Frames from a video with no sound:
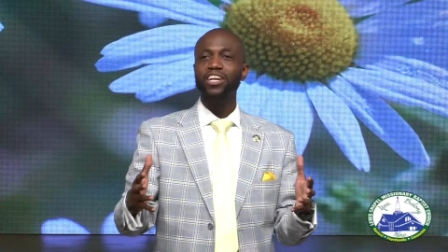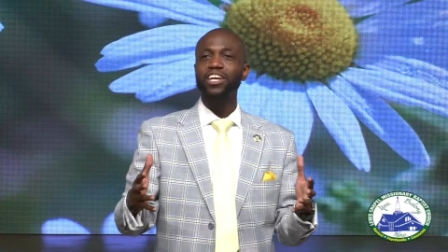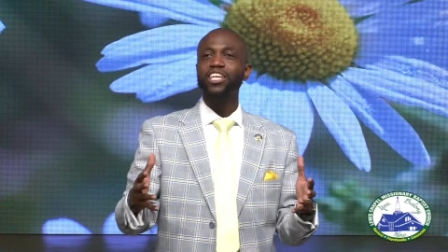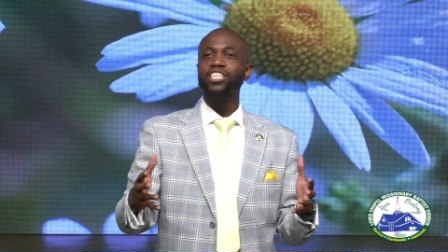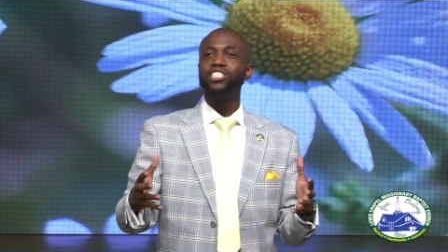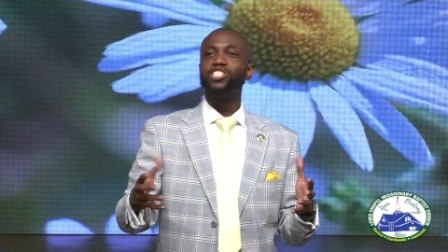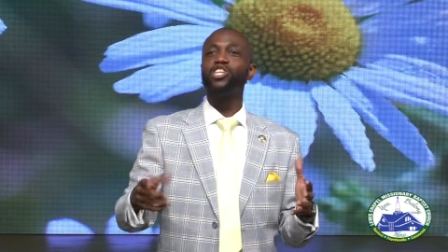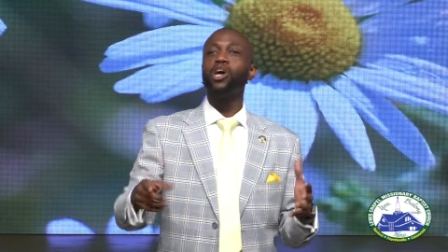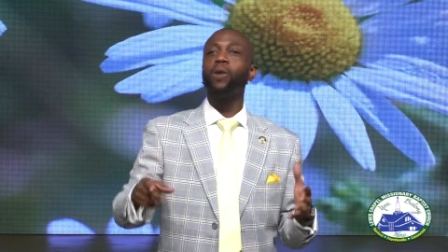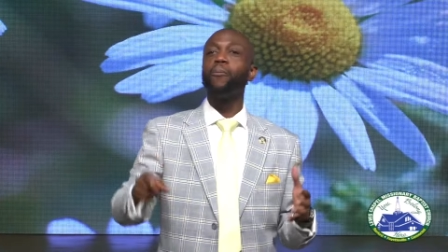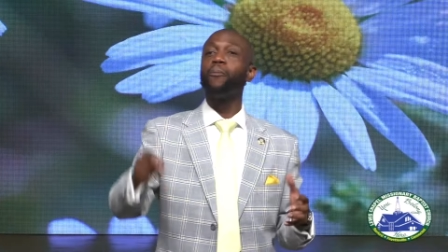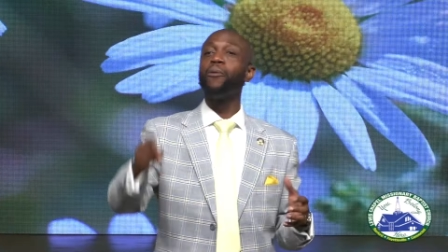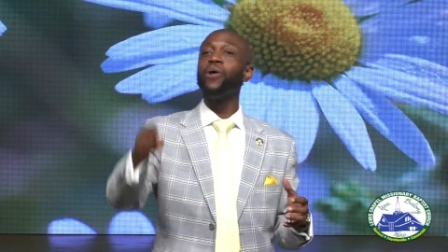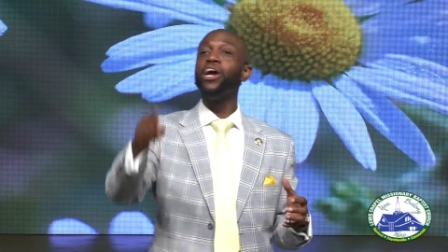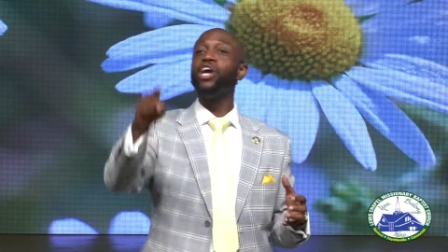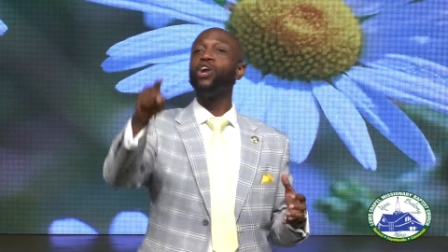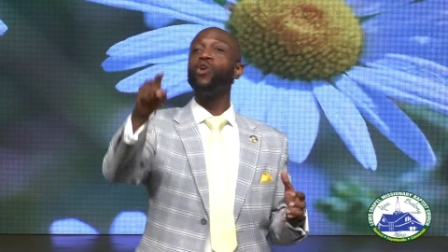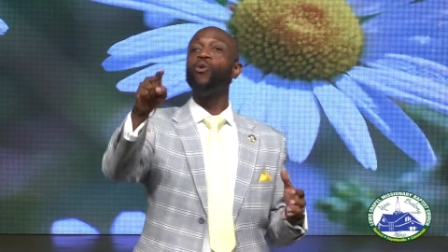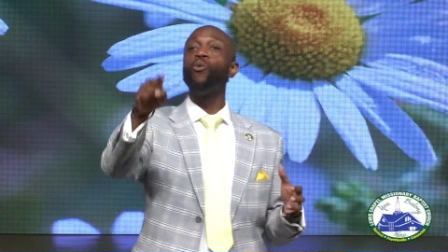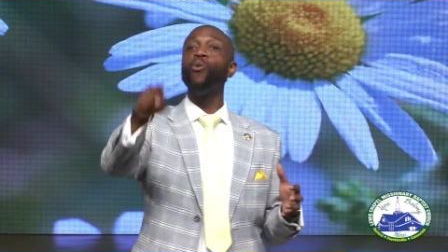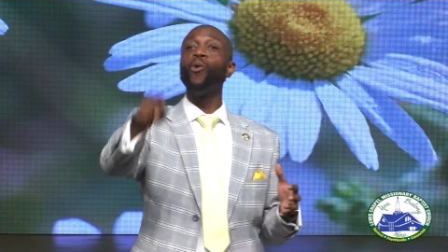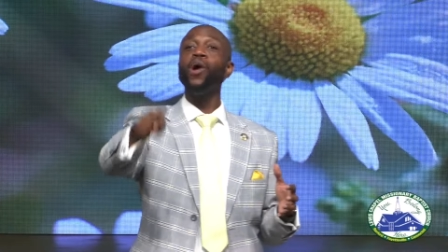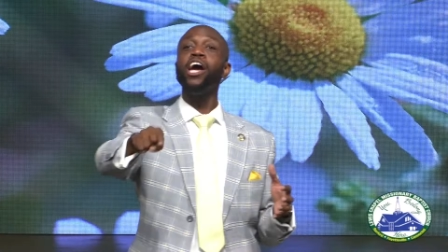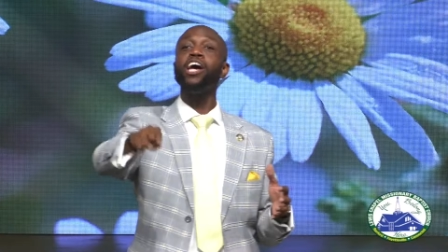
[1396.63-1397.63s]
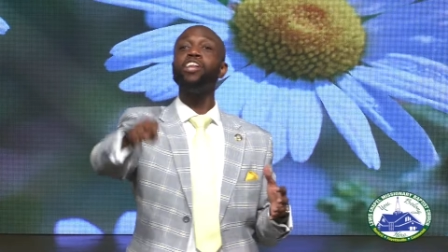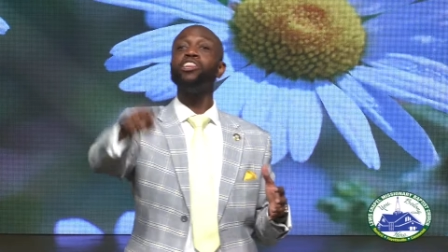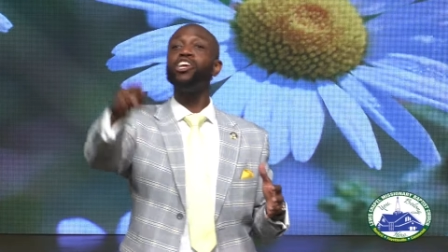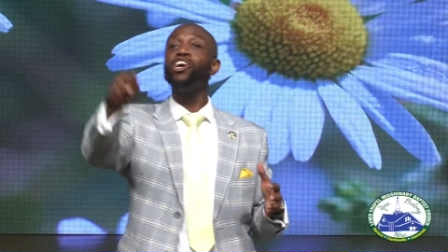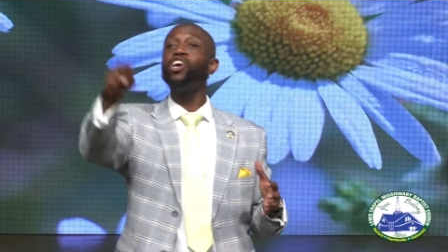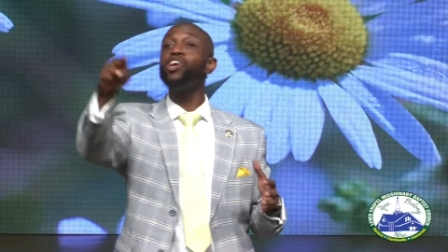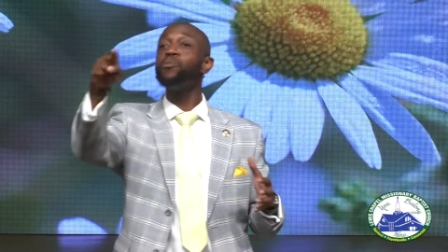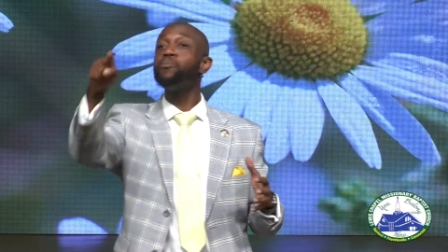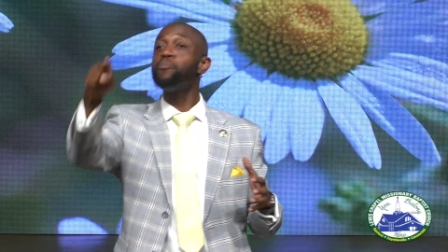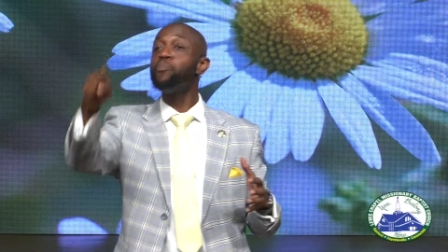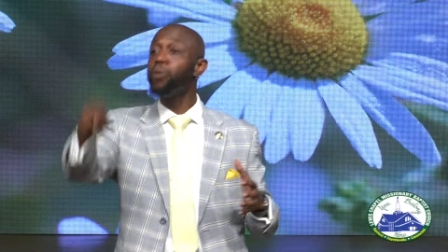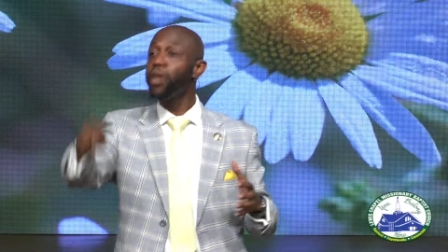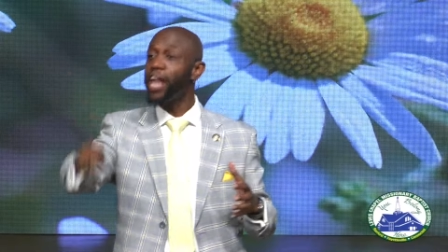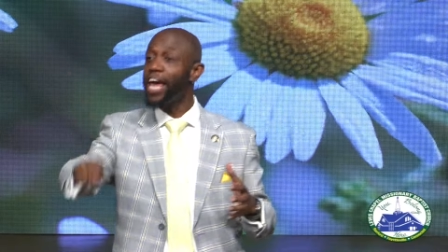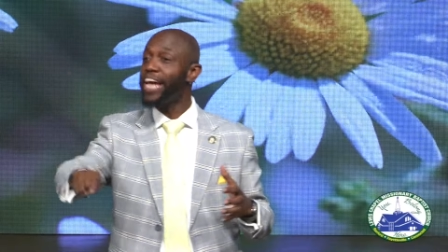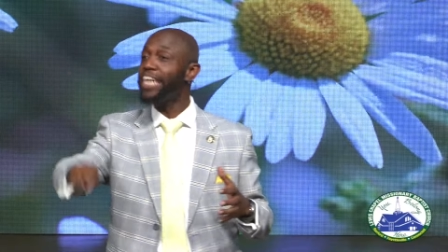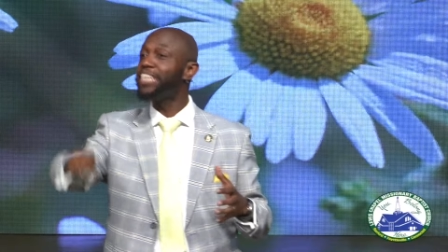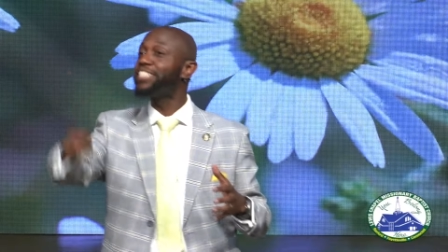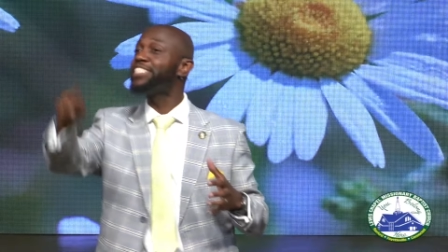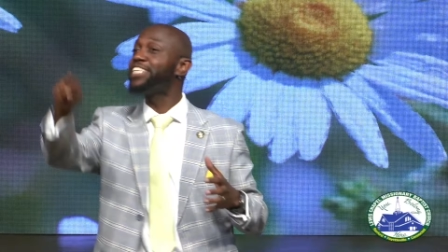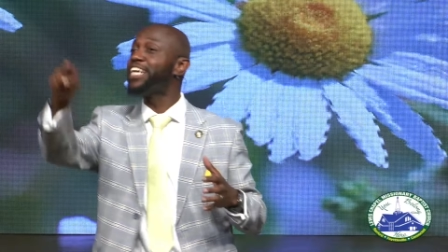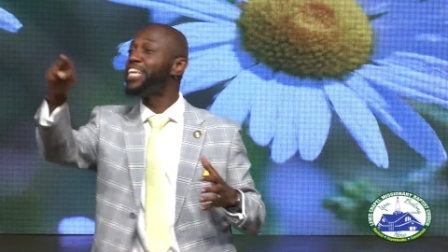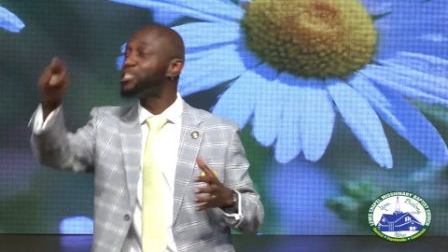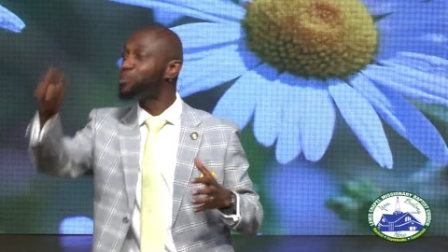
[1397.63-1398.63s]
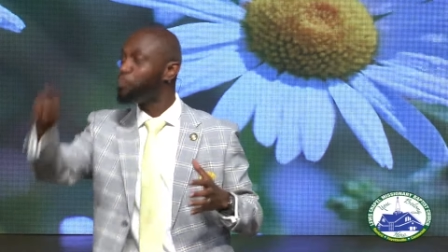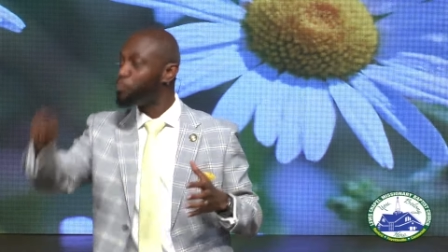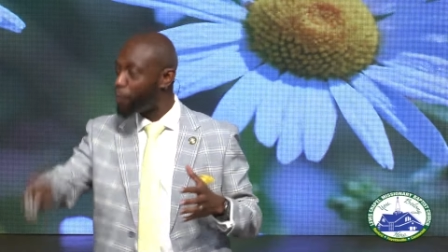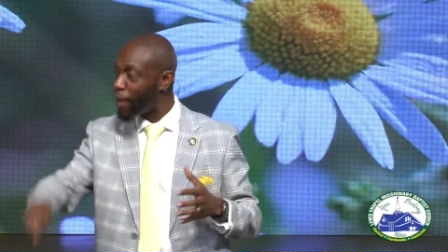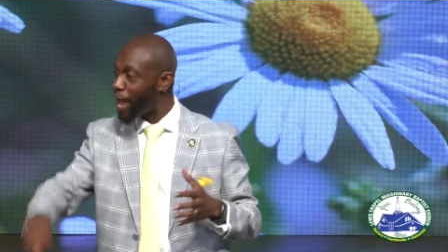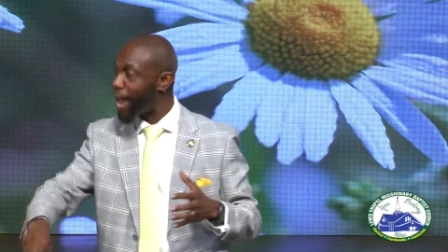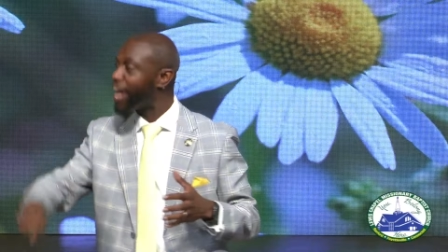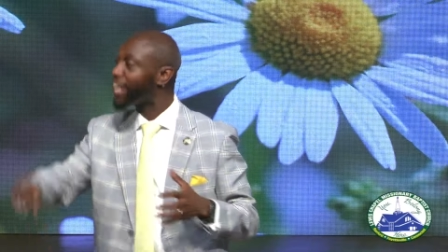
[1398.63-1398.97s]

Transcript: to bring withered places back